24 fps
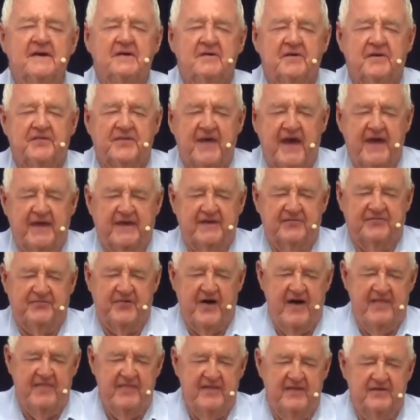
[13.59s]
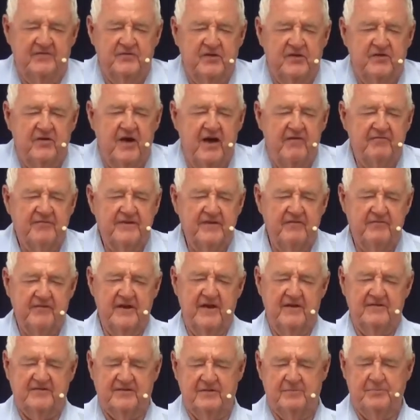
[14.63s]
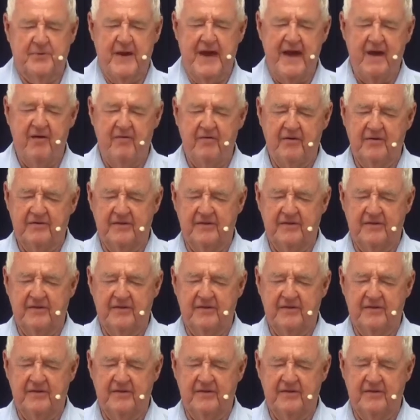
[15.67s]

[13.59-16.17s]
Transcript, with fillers: We thank you, Father, that you have given us the power,